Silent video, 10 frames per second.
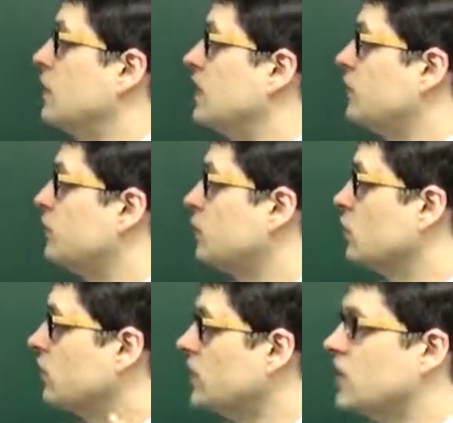If
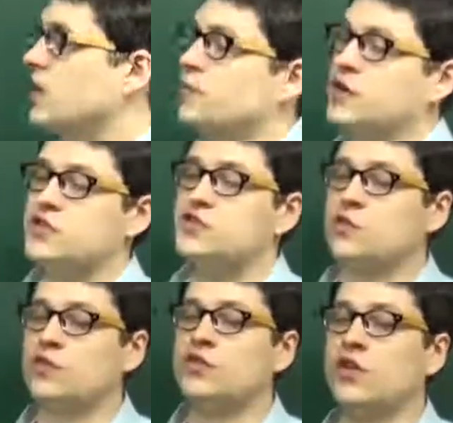your reading comprehension
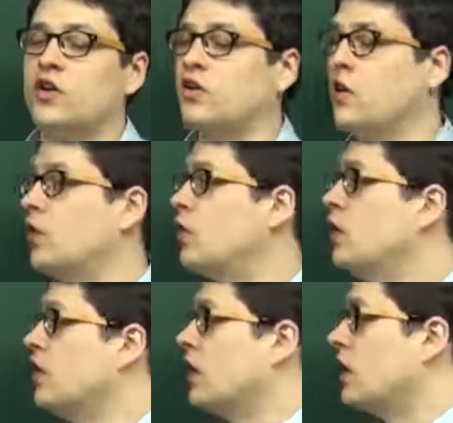score is very low,
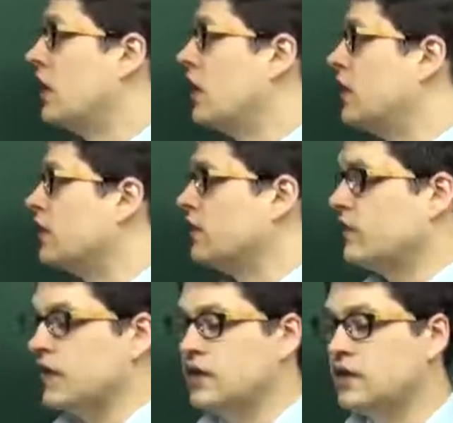uh,
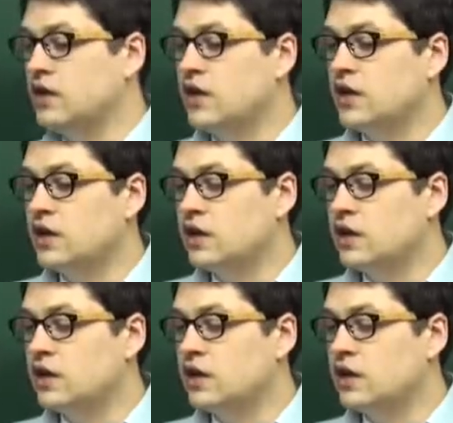then